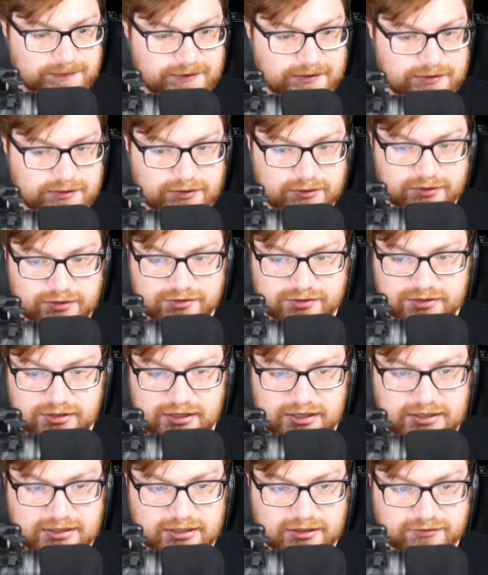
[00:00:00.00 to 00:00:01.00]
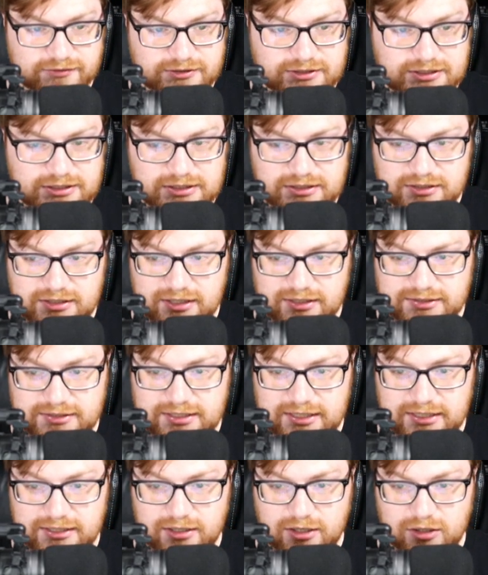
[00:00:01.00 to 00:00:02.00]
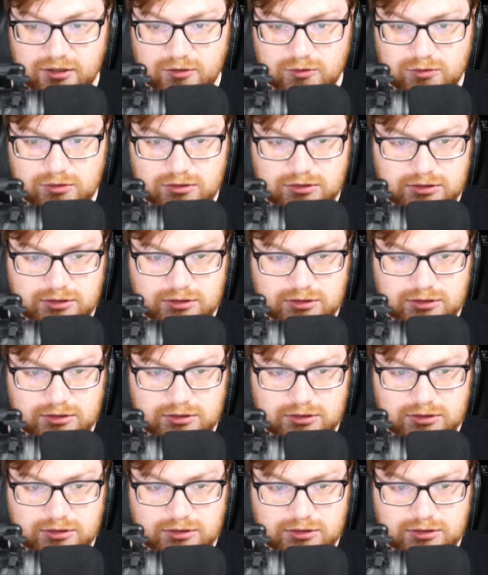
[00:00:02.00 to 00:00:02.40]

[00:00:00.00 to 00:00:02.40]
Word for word: And there is an afkey.ko.